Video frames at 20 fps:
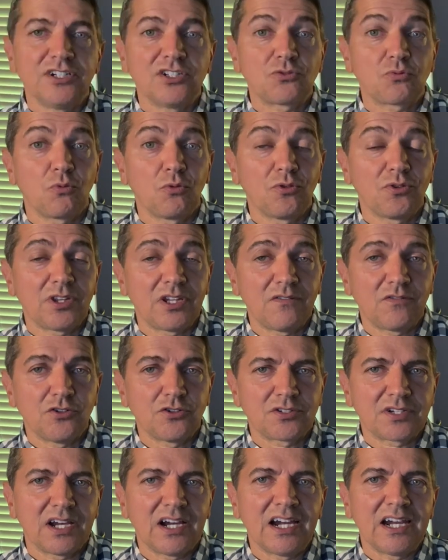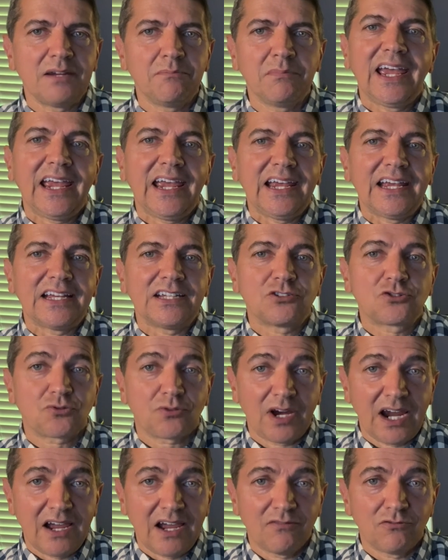it's worthy of your time and
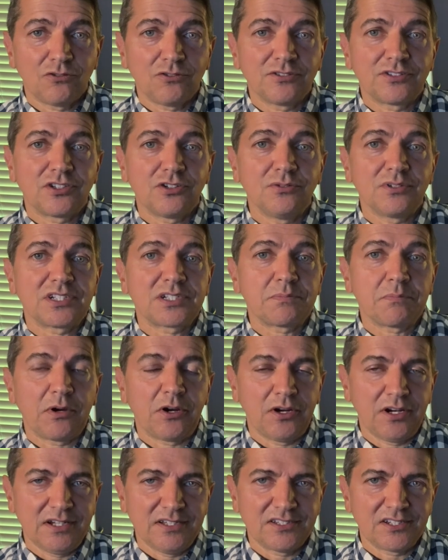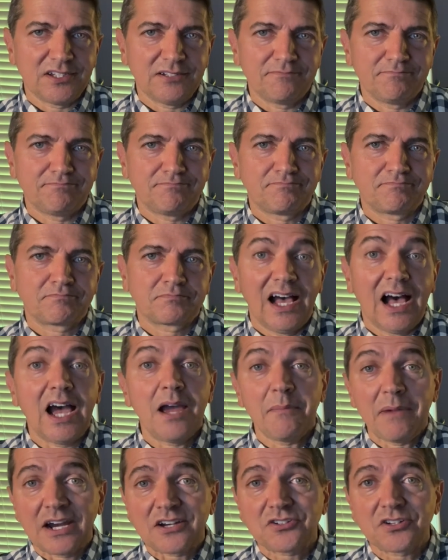travel to experience it.
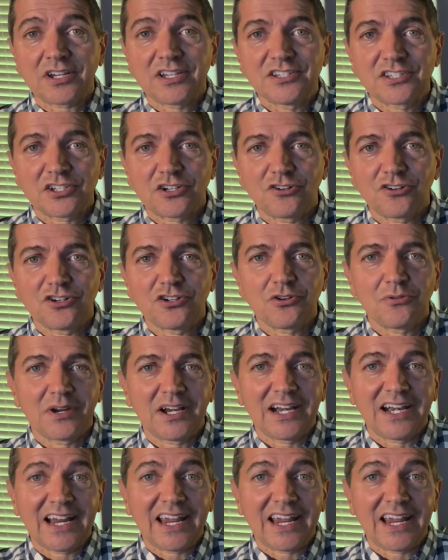I'm actually considering doing it